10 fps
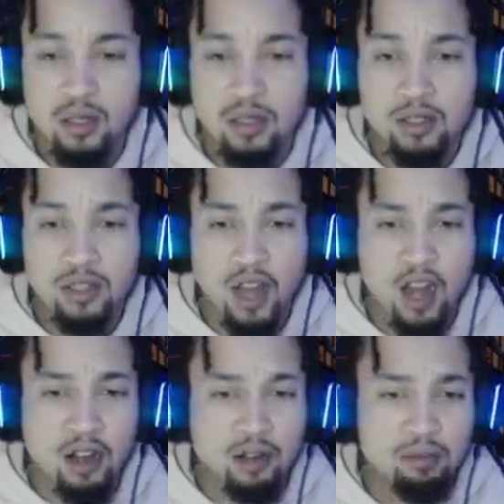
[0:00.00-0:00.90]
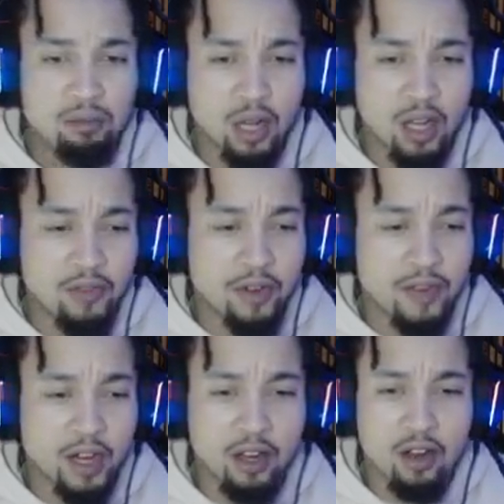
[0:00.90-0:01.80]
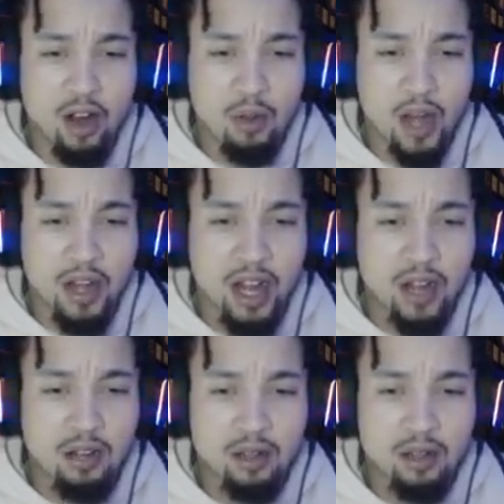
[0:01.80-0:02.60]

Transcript: Sir! Pull over the fucking car right now.